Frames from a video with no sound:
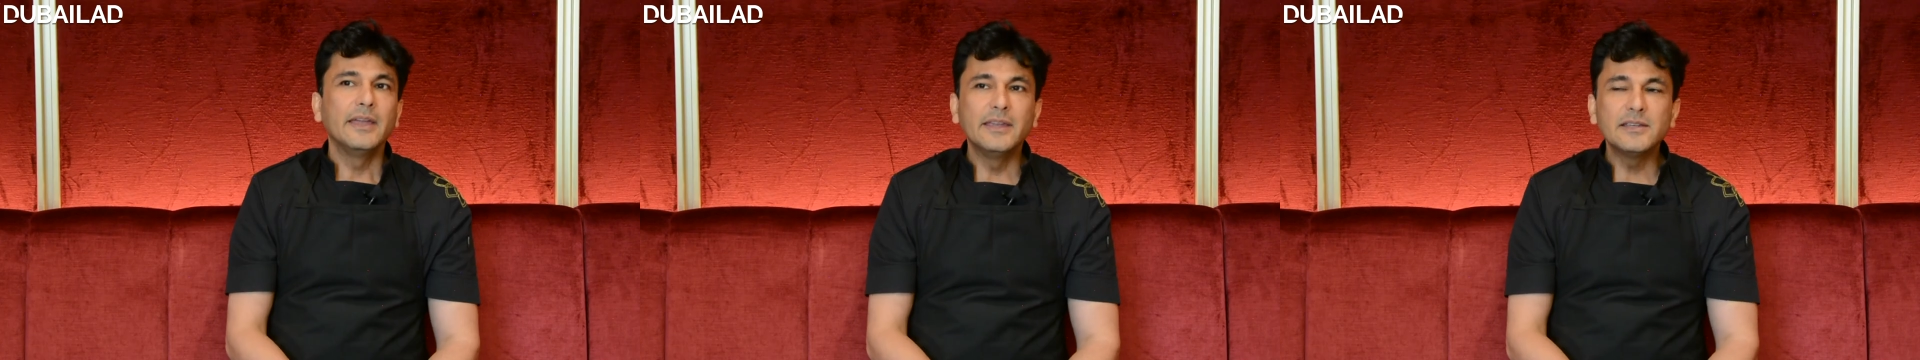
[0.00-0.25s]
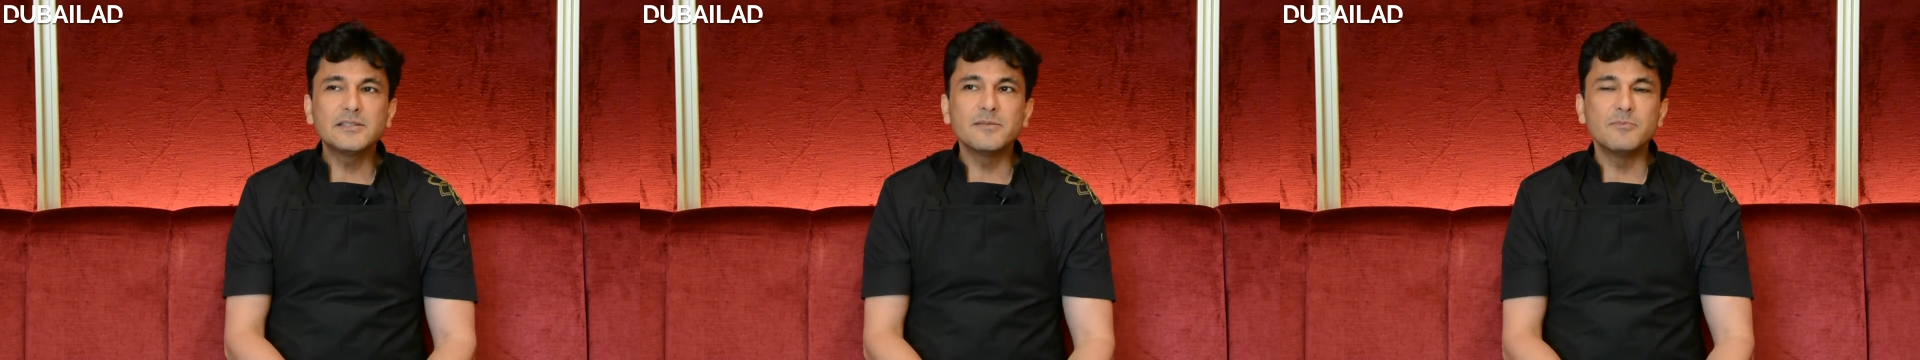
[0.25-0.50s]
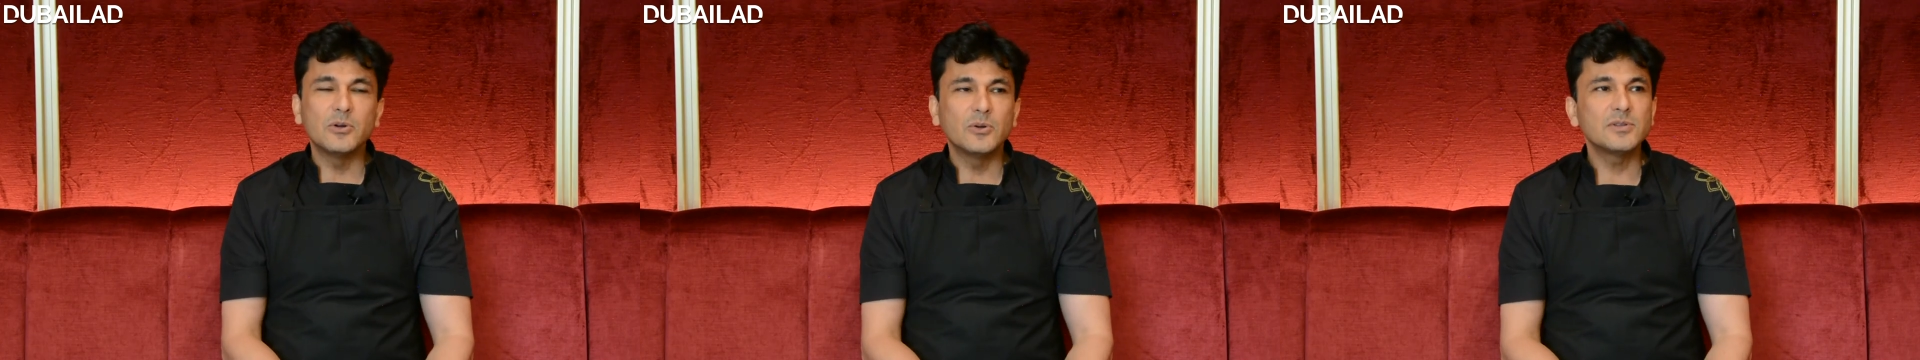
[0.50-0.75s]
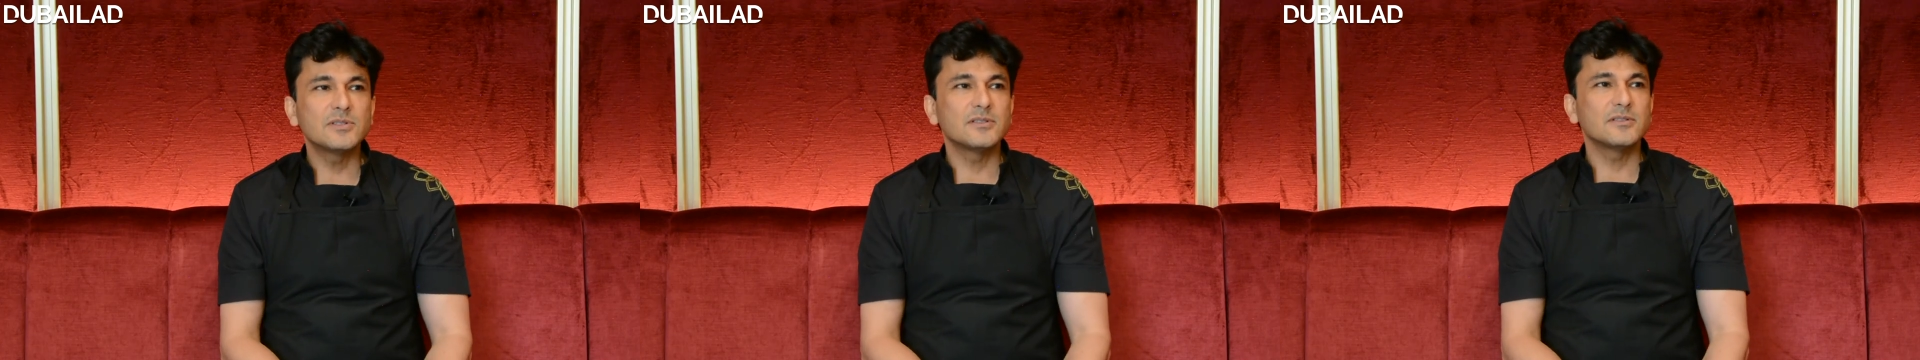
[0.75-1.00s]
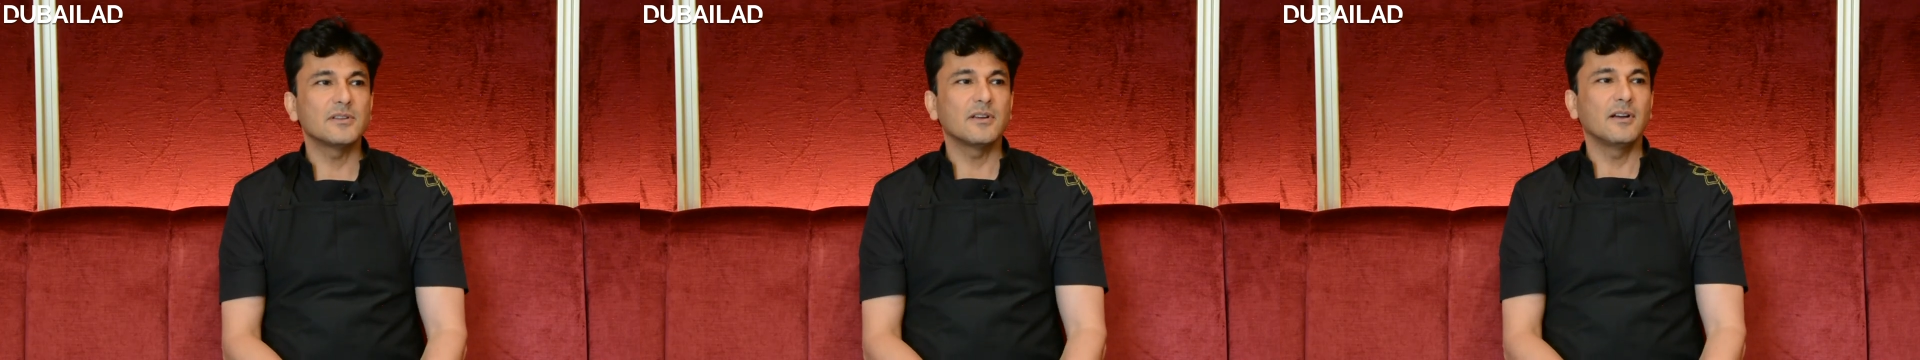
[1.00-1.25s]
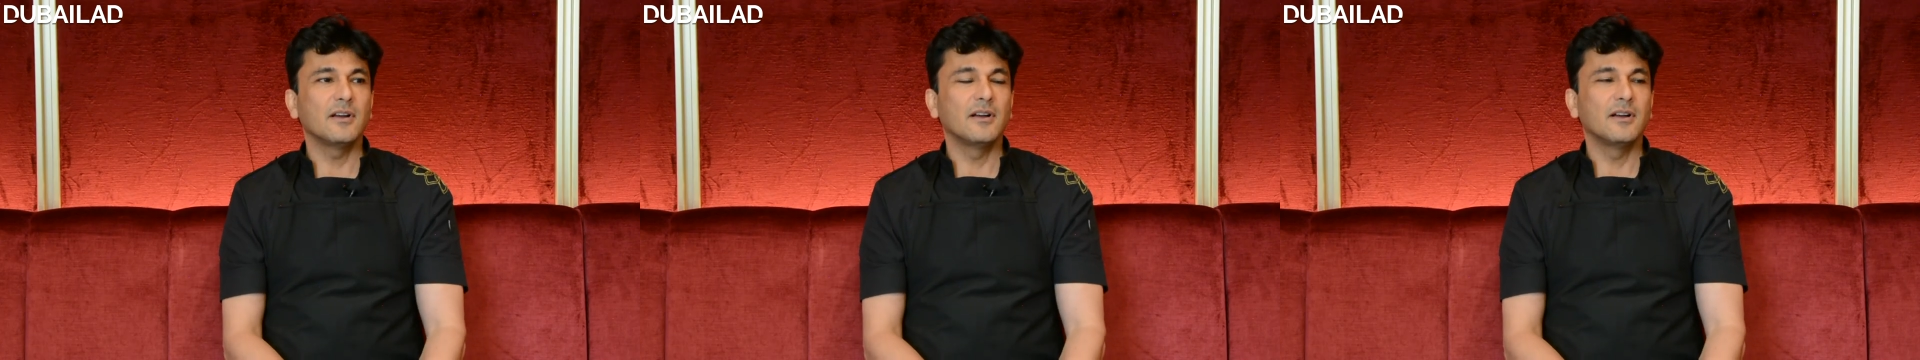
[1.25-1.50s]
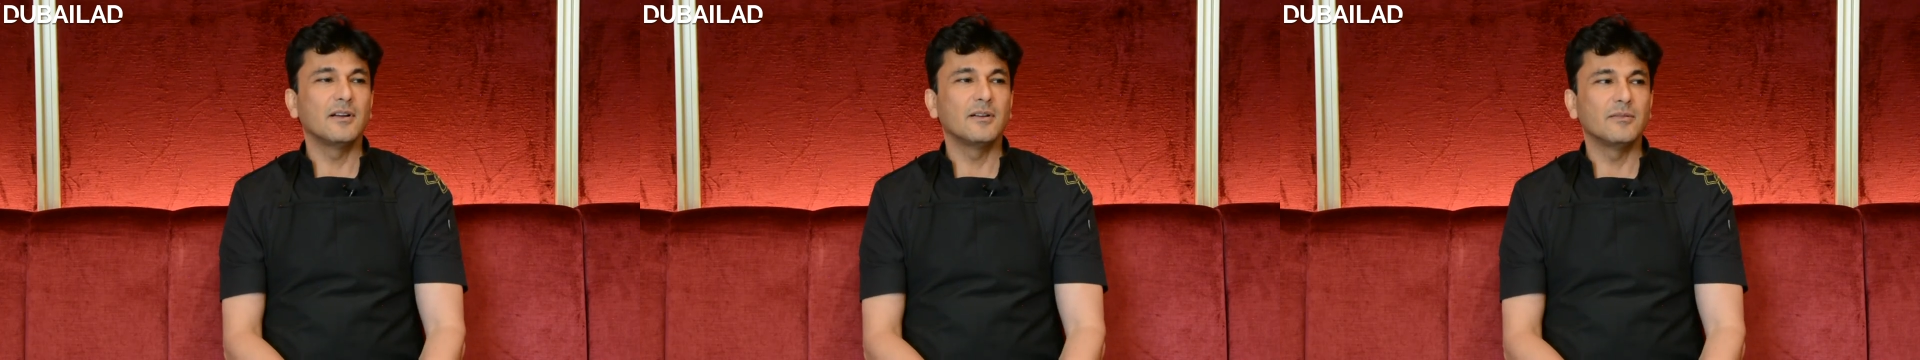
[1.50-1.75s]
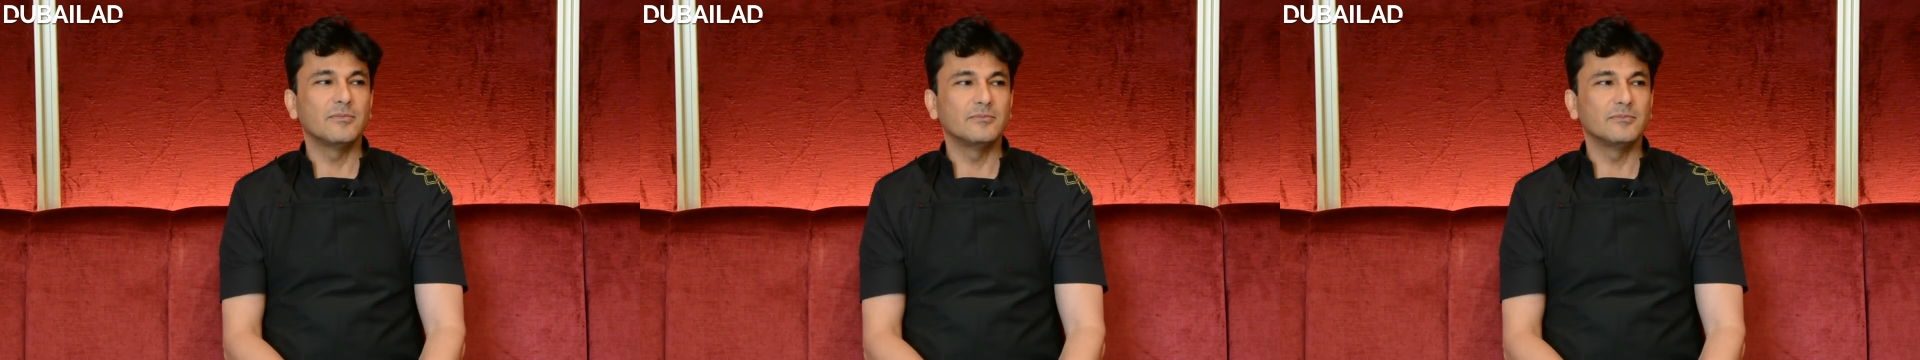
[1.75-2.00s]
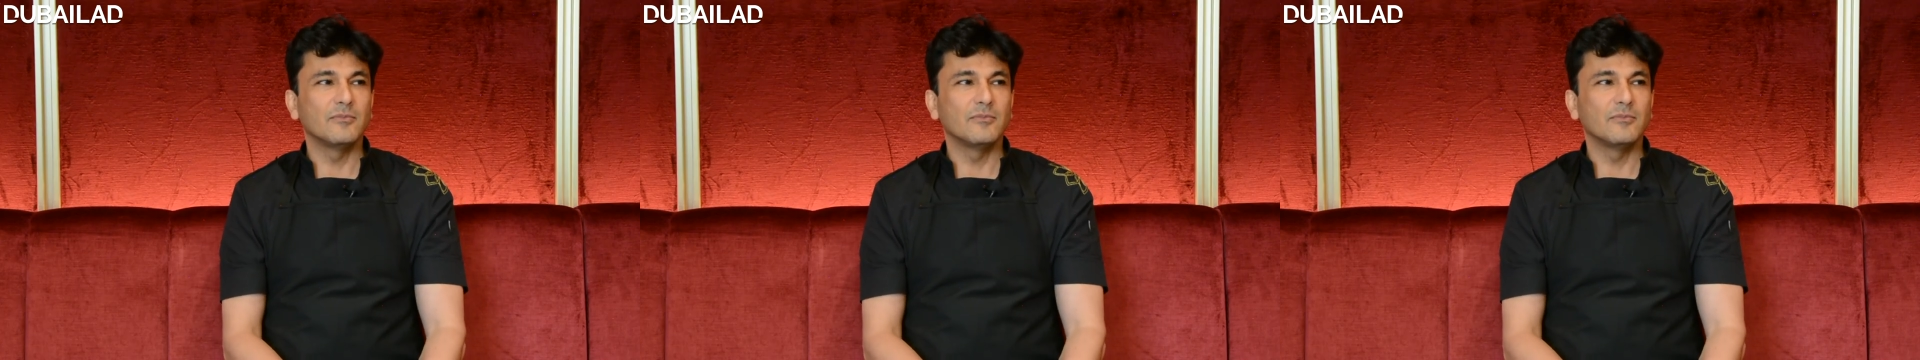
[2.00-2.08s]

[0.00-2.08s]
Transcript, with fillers: He's the most uh,